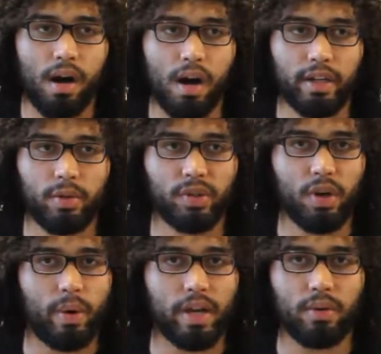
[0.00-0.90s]
He was
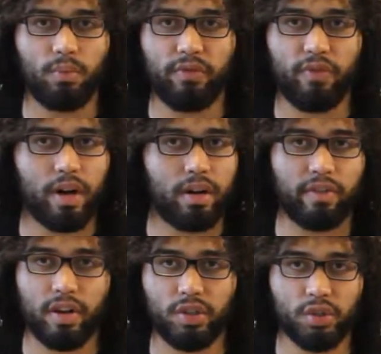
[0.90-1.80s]
going in with very,
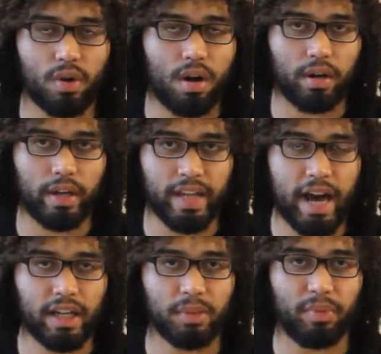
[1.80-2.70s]
very strong
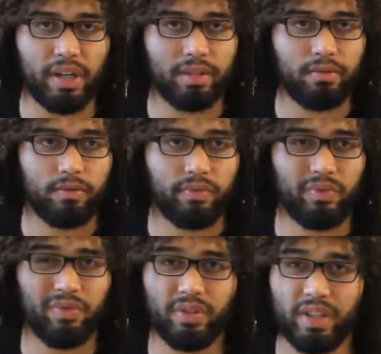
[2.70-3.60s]
attacks, but
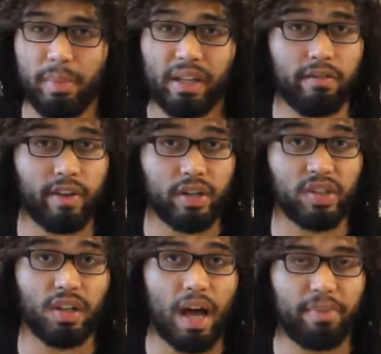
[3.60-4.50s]
seemingly very
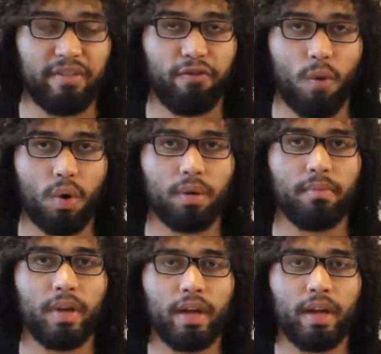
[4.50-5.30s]
sloppy form.